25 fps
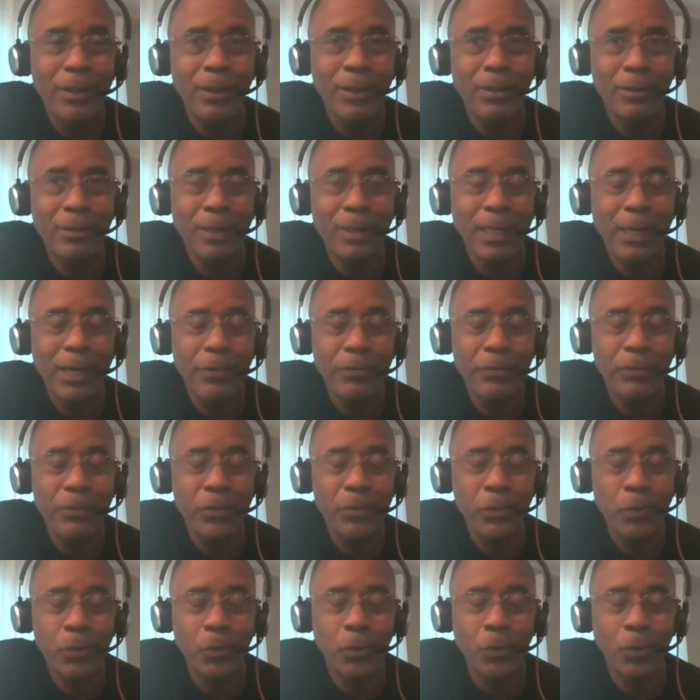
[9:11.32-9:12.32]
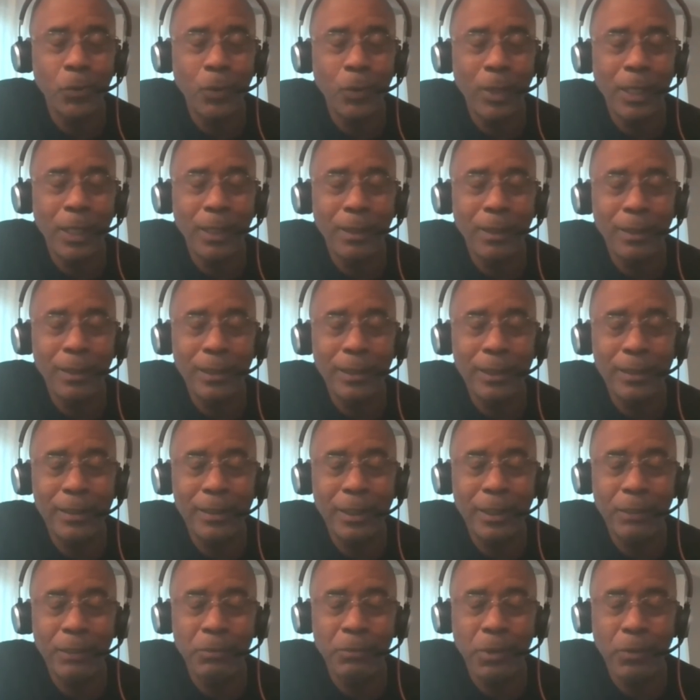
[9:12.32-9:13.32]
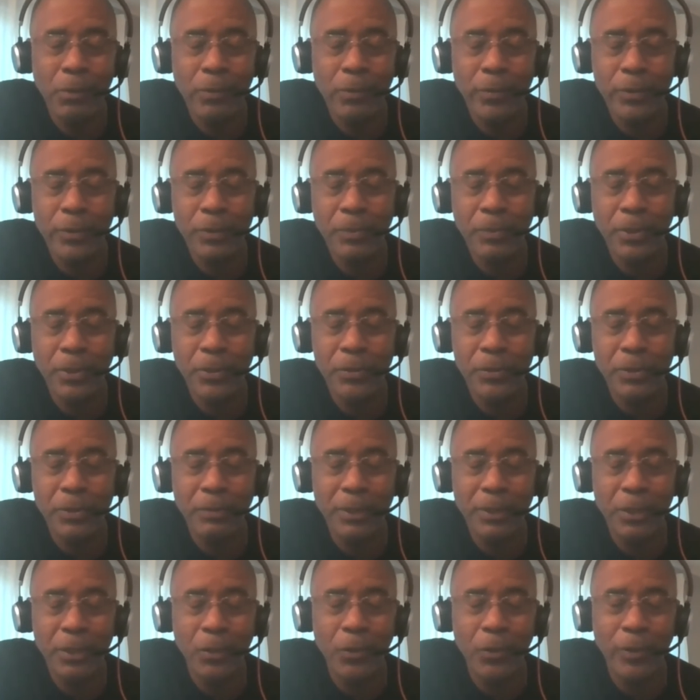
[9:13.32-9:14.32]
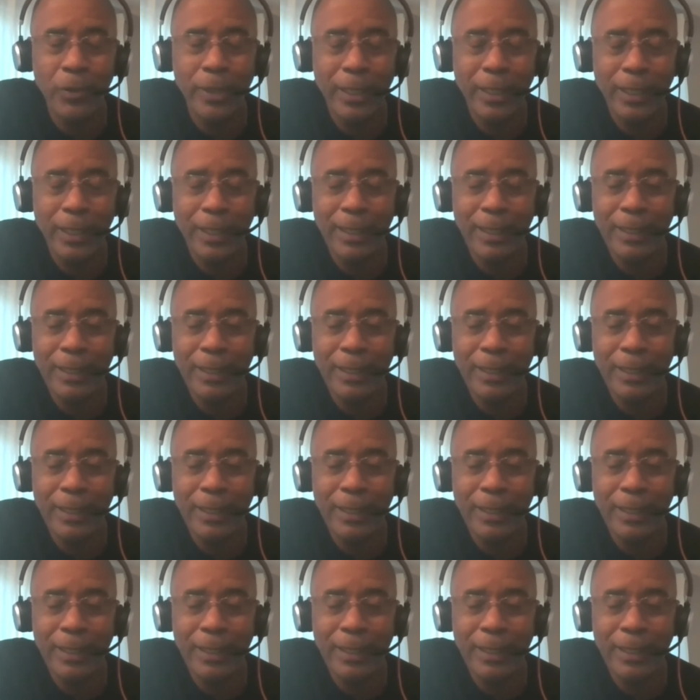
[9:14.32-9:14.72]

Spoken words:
got through school well and did what we were supposed to be doing.